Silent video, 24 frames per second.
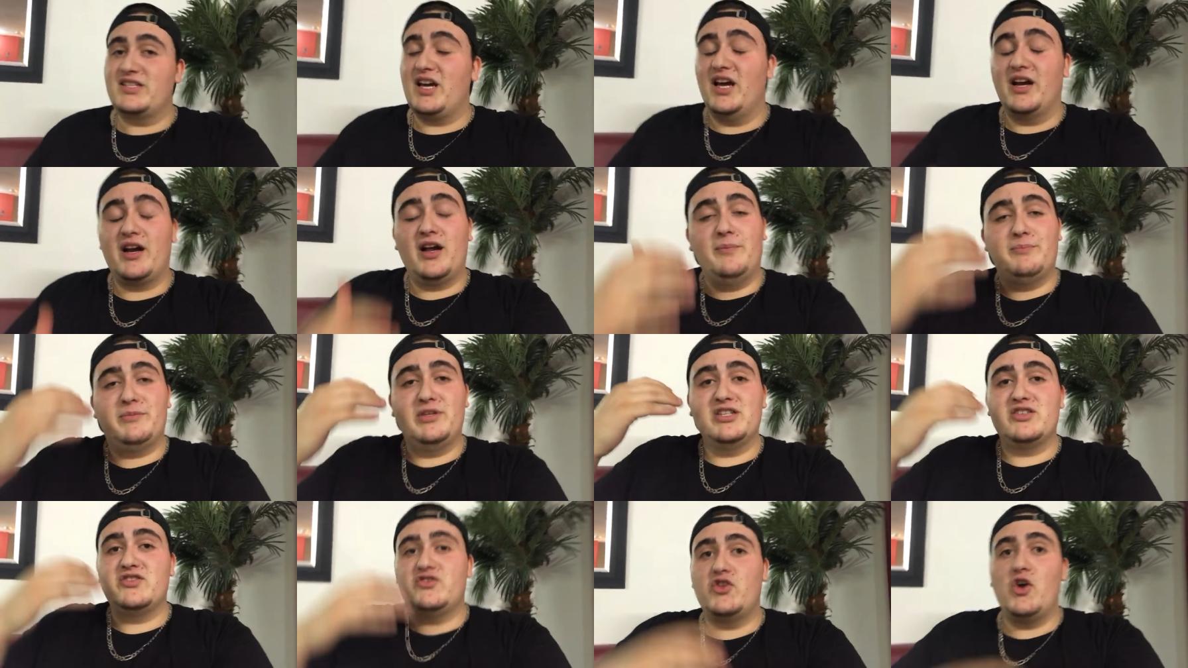cut up
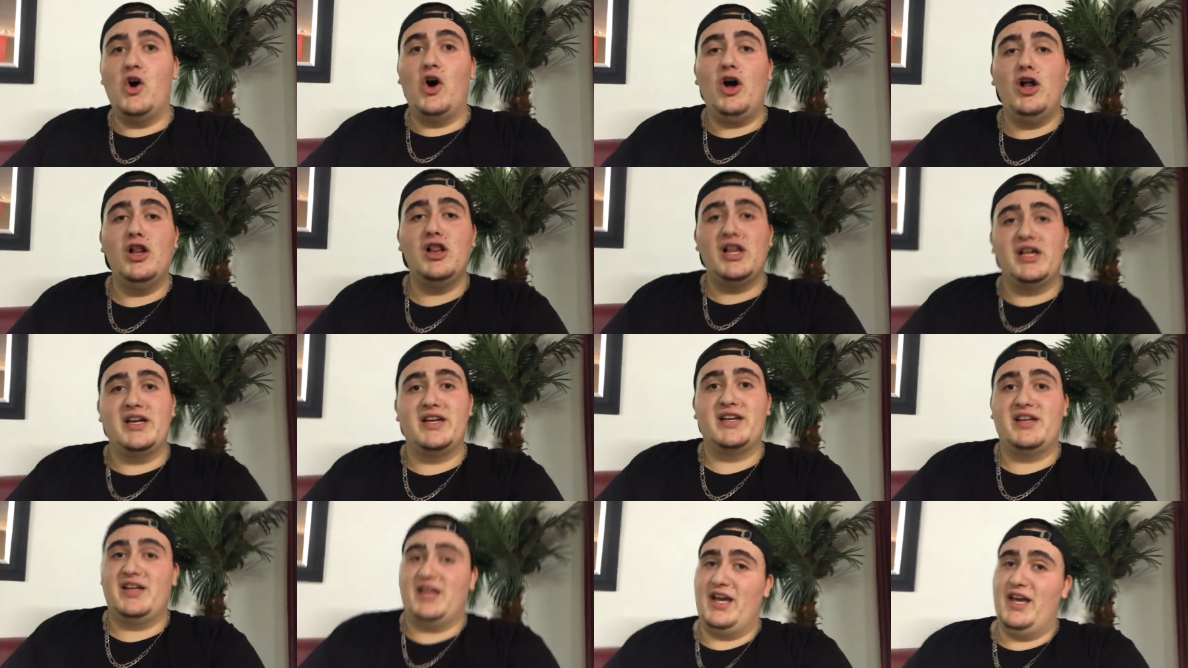this doll
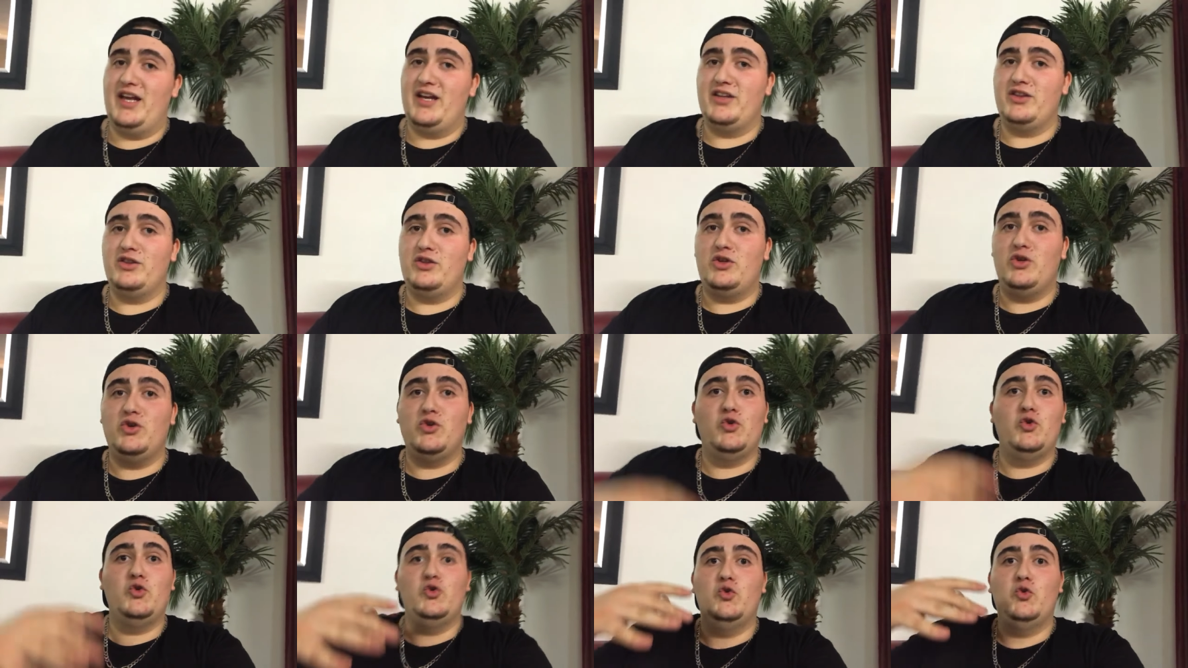and get
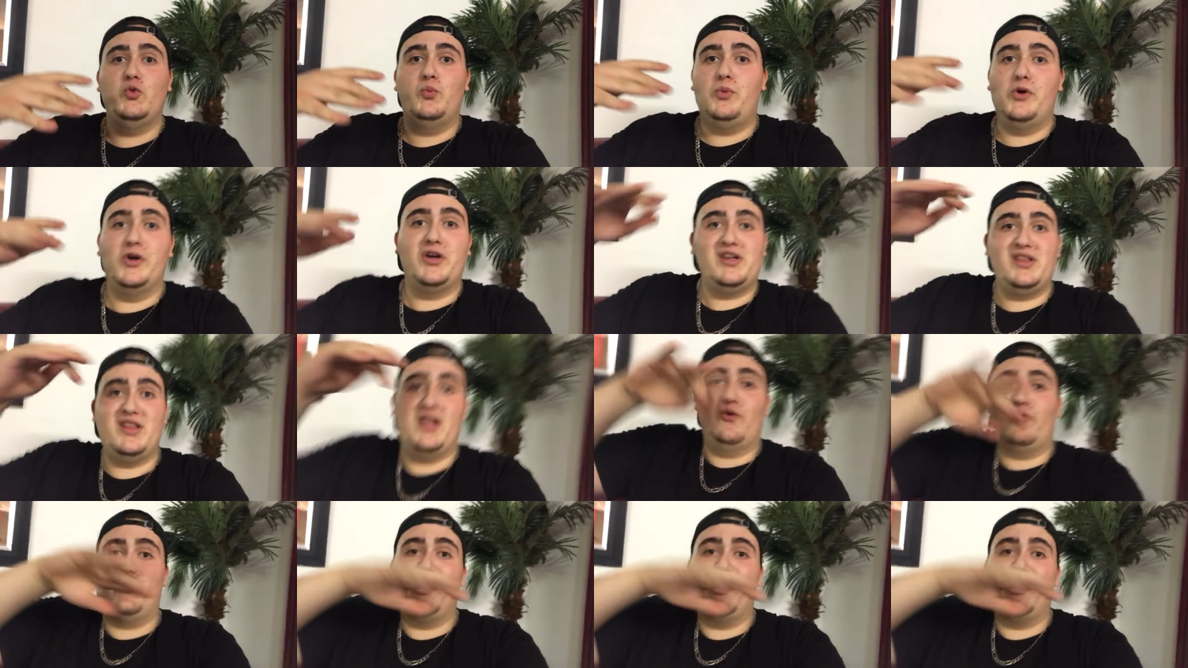into putting the